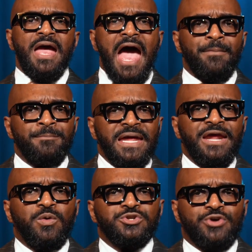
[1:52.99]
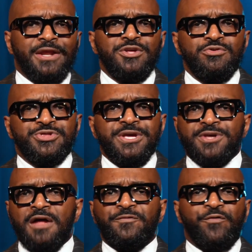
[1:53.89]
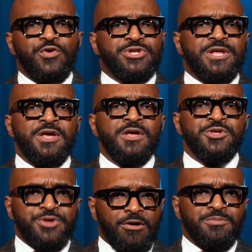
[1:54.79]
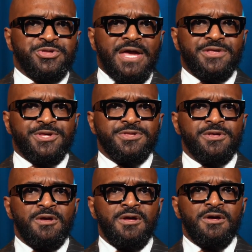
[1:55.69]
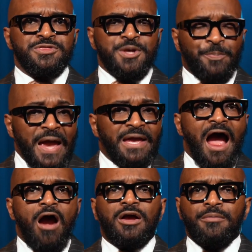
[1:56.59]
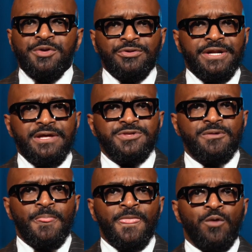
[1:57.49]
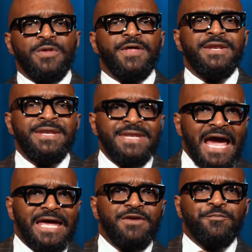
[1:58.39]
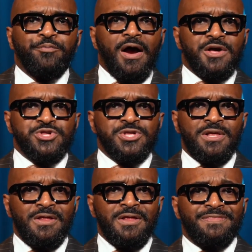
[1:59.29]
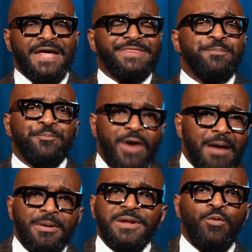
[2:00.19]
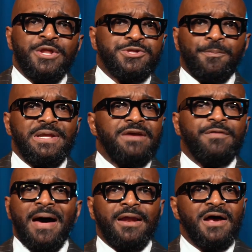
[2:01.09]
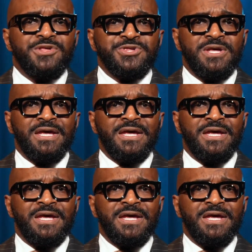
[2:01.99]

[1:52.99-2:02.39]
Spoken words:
And many will try to use these unfortunate circumstances to paint our communities with a negative brush that they probably wanted to believe about us